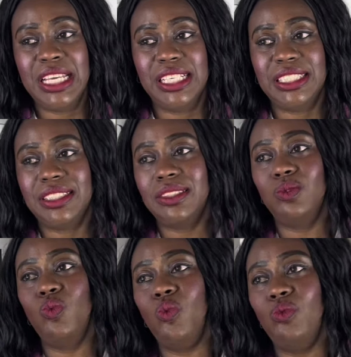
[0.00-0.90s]

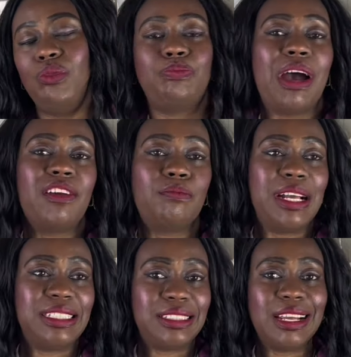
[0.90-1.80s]
it's part of
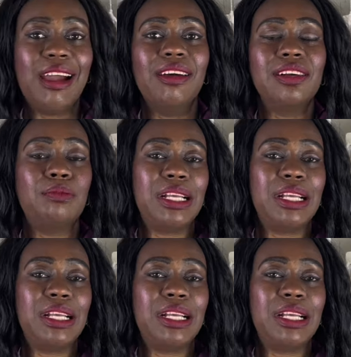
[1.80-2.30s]
my style.